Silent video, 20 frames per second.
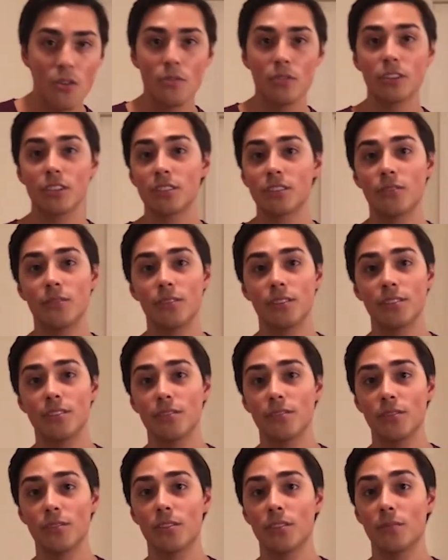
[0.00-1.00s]
we're just going
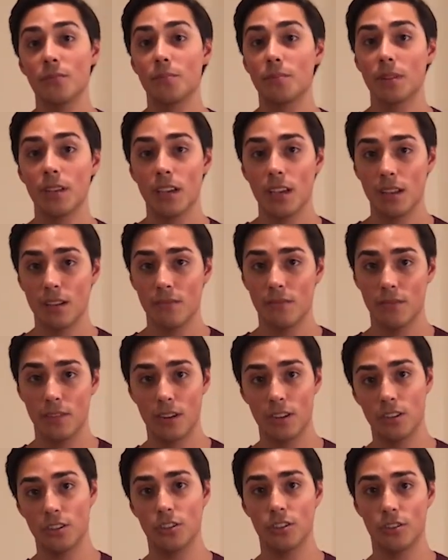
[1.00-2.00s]
to complete and
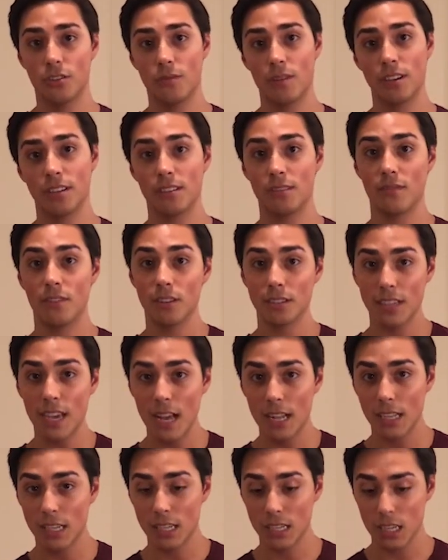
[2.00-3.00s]
finish the rest of our
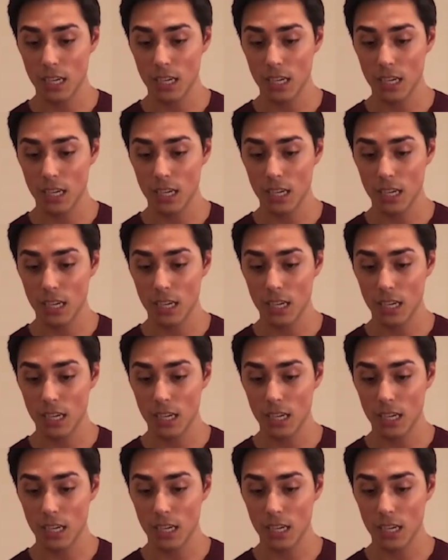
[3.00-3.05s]
salad.